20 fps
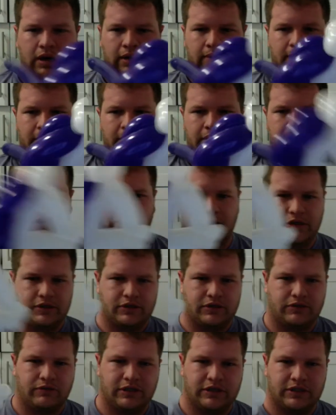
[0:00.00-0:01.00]
That way it
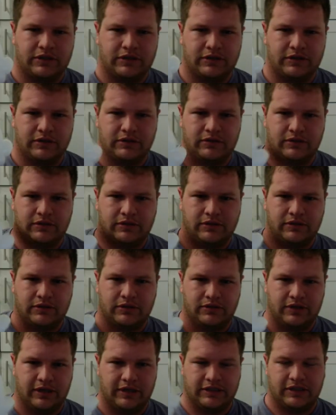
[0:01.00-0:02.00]
twists.
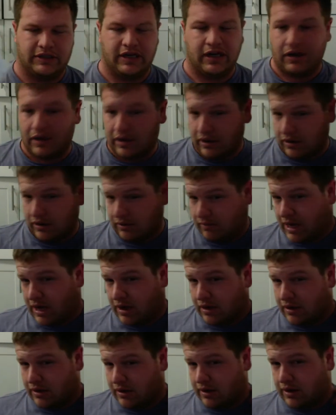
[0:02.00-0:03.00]
So that's kind of like the back
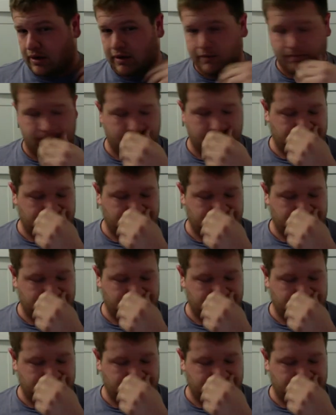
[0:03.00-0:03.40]
of the hair.